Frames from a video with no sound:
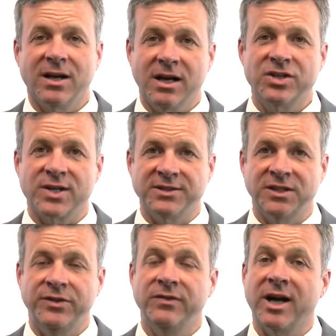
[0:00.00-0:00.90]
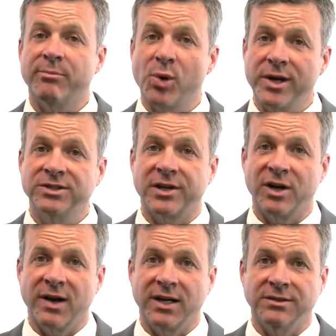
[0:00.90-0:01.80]
contrast, if you've got points on your
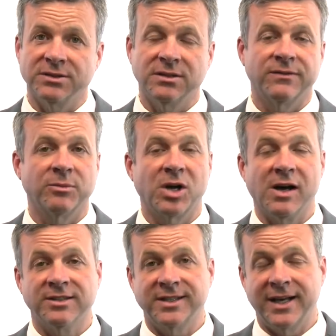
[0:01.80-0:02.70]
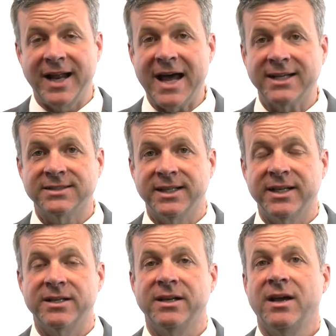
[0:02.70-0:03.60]
records from causing an
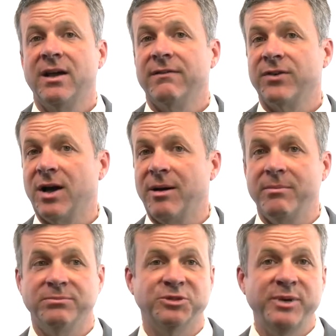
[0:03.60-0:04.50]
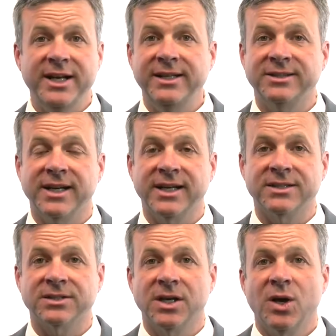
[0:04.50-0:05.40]
accident, from speeding
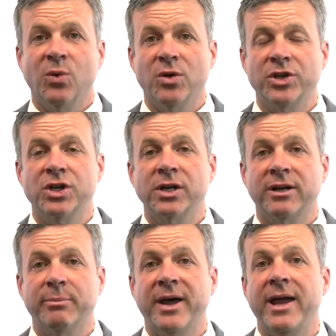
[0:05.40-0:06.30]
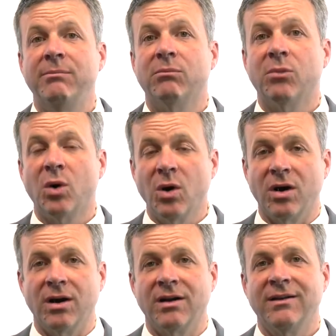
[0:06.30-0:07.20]
tickets, well then you're going to pay
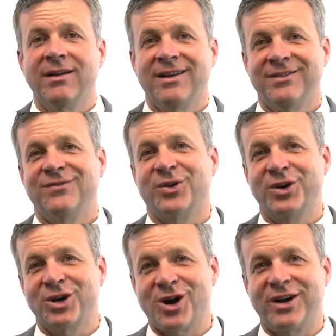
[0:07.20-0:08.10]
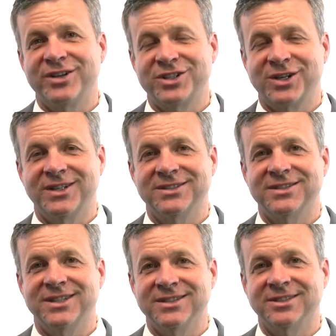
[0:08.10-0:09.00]
more for your car insurance
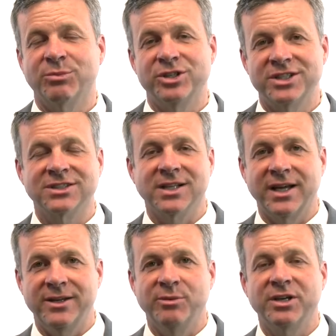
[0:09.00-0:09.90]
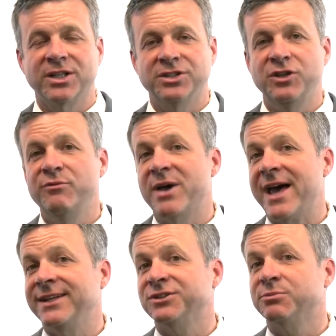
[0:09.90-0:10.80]
than someone just like you because you've had
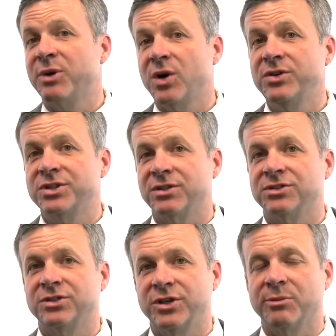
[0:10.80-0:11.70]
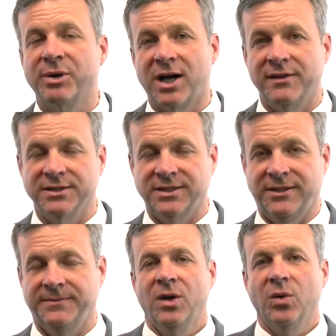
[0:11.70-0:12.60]
exposures to your policy.
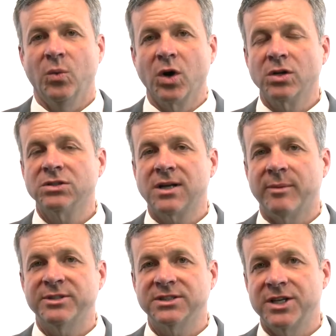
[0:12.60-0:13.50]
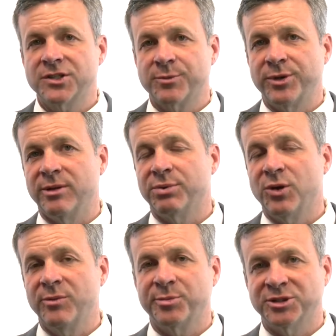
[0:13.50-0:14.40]
Workers' compensation from the
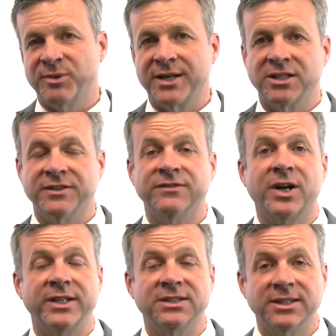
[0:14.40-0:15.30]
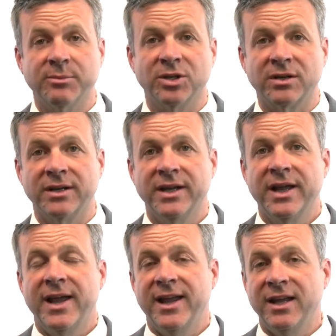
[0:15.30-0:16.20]
employer perspective is very similar.
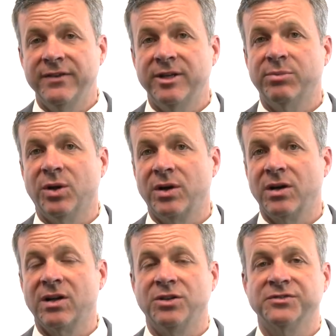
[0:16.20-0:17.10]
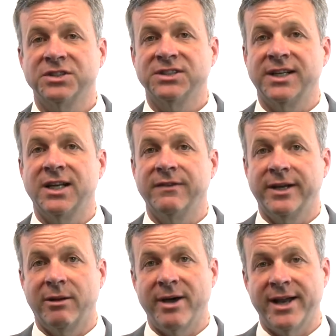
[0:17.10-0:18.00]
If an employer goes for a
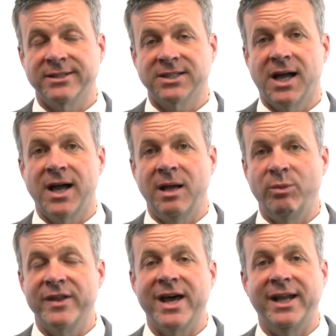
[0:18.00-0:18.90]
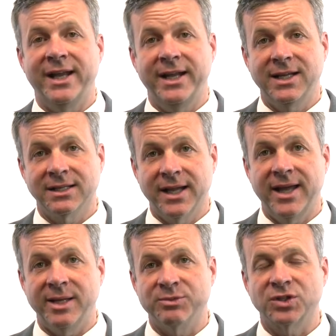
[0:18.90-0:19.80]
significant amount of time without any
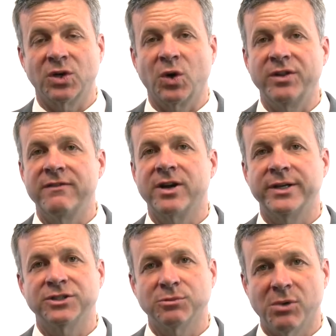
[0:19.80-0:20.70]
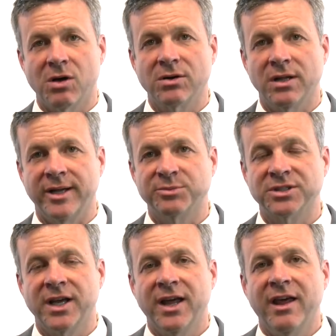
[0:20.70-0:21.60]
claims or only very small claims,
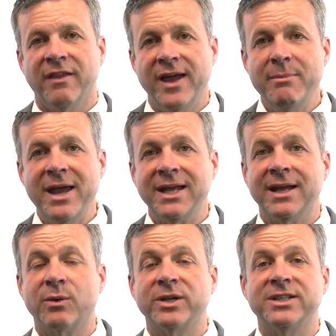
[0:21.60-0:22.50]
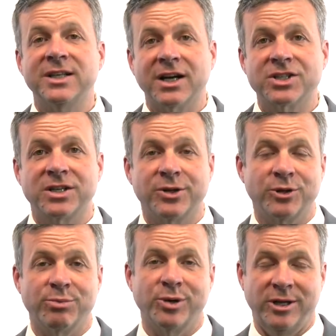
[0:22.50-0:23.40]
they may get a reduction in their
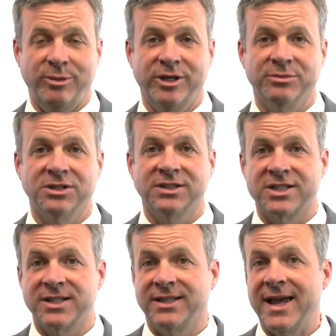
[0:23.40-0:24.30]
premiums such that they